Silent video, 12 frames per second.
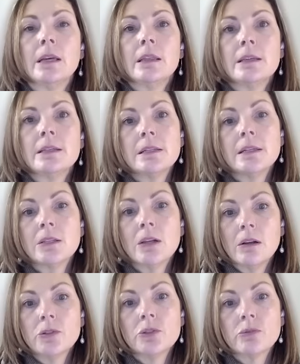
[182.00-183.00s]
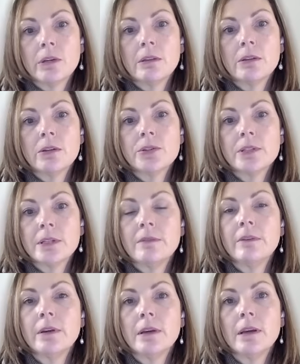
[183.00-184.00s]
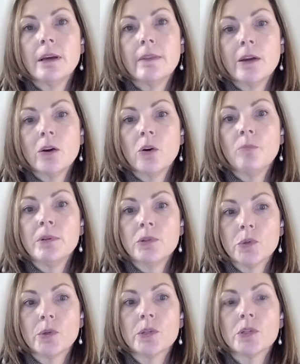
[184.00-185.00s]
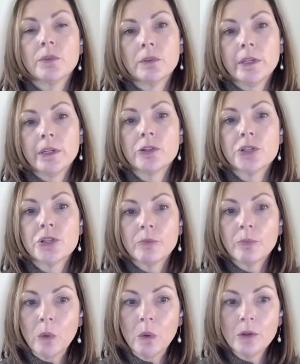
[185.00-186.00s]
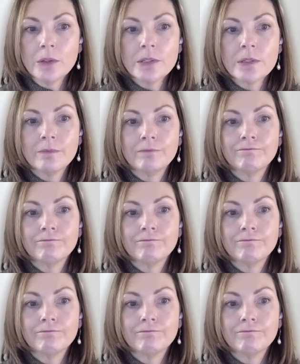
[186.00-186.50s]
These things all strengthen your CV and they open doors for leadership roles.